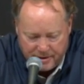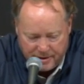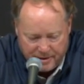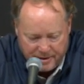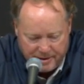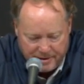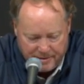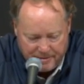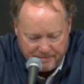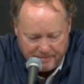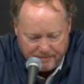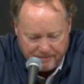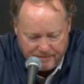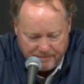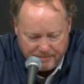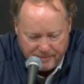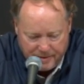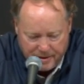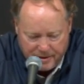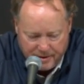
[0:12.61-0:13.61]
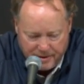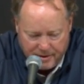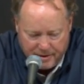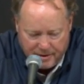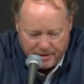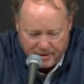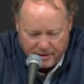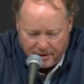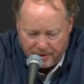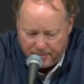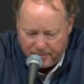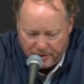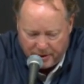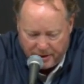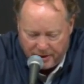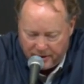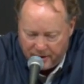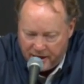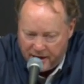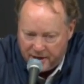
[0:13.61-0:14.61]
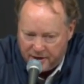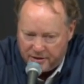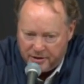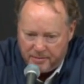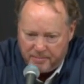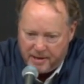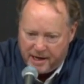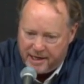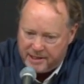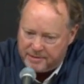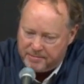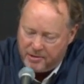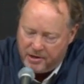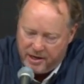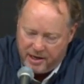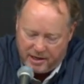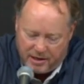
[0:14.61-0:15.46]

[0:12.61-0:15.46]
Um, you know, played a lot of good basketball.